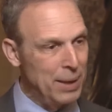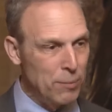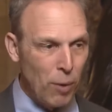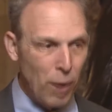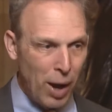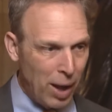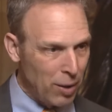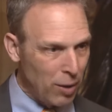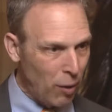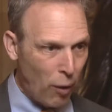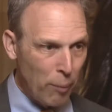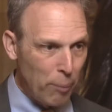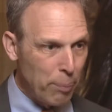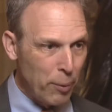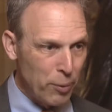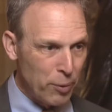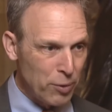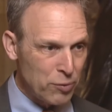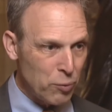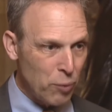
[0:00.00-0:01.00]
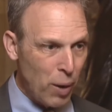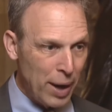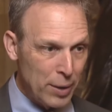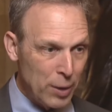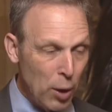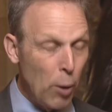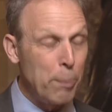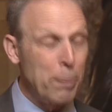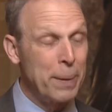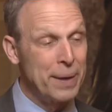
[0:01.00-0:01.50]
Meanwhile, our border's
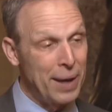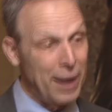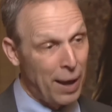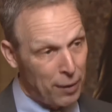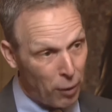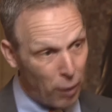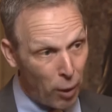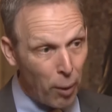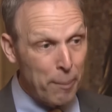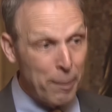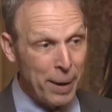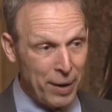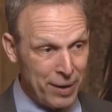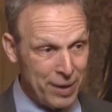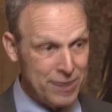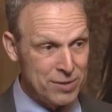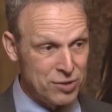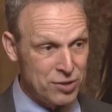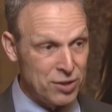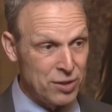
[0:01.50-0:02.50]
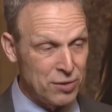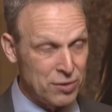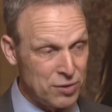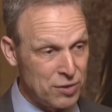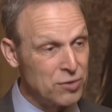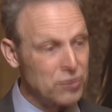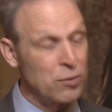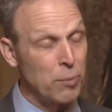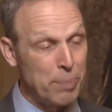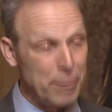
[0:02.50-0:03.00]
wide open and our American
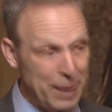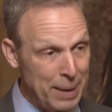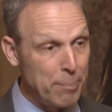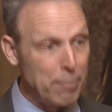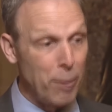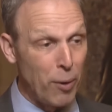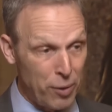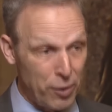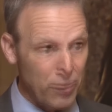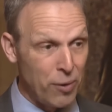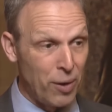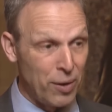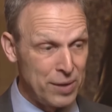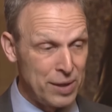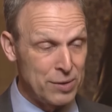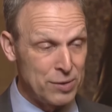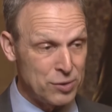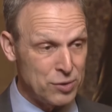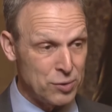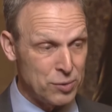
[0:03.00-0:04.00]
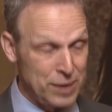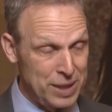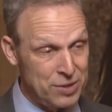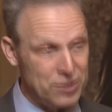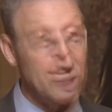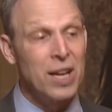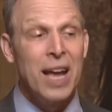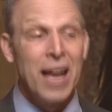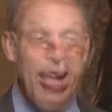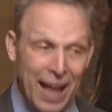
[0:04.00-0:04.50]
citizens are being murdered on their
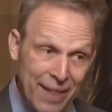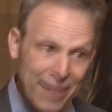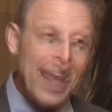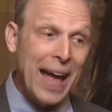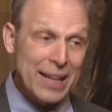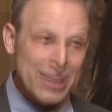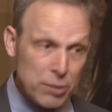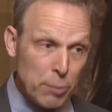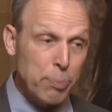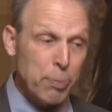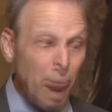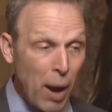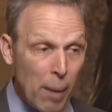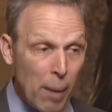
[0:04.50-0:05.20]
streets. That's a